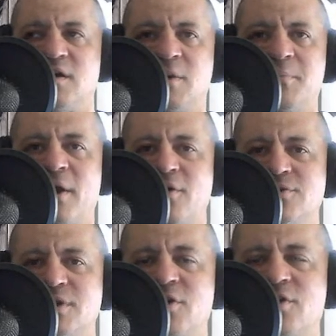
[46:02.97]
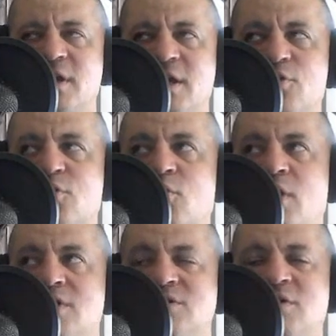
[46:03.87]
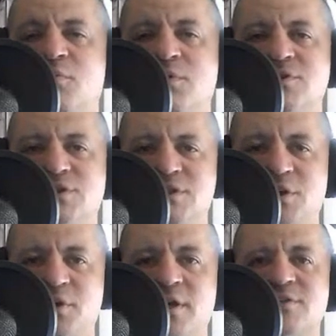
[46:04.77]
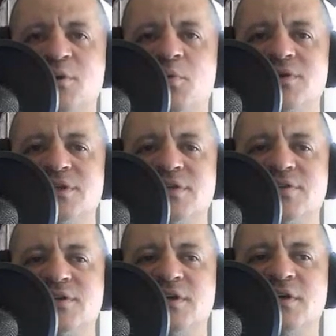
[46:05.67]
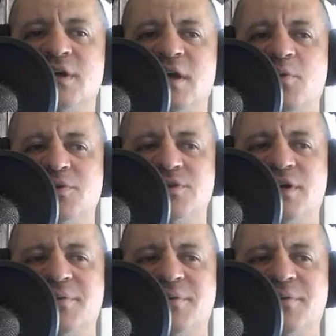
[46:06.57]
comparison here. The Killer Cross stuff was serious. It wasn't, it was